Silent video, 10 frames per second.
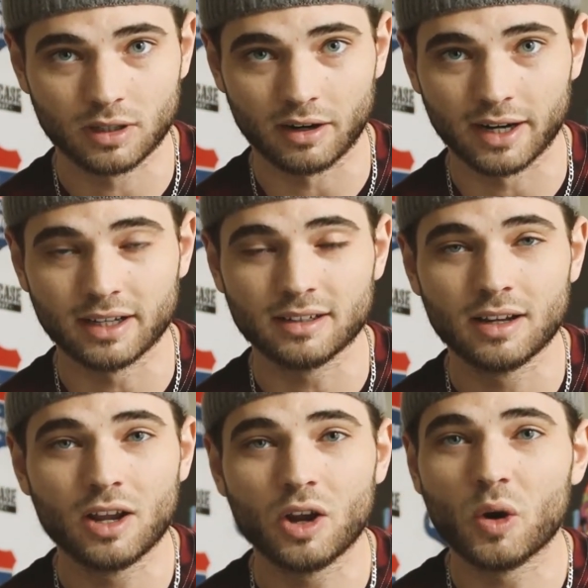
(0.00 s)
All right,
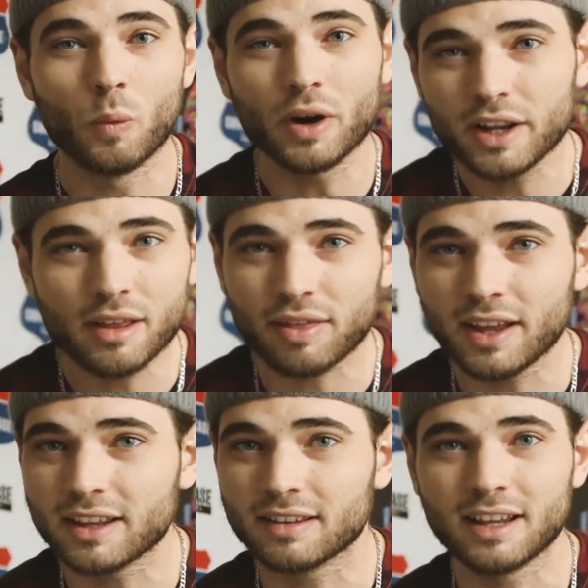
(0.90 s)
where do you
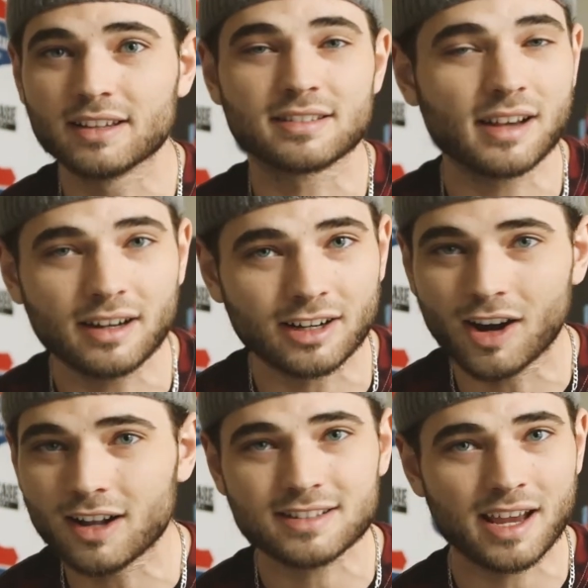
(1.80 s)
think his son
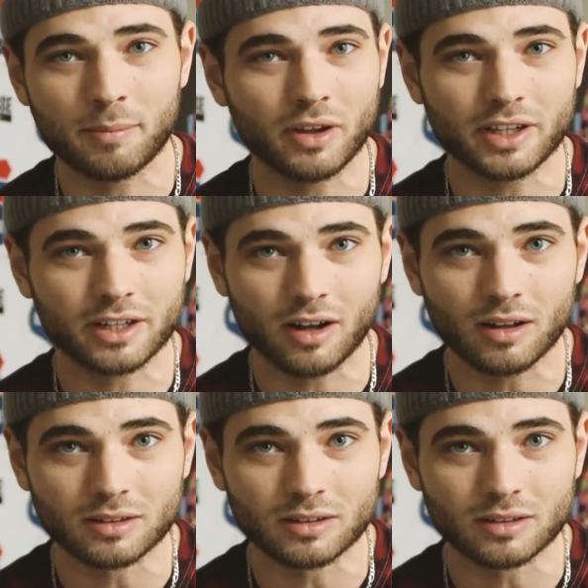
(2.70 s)
got $10 million?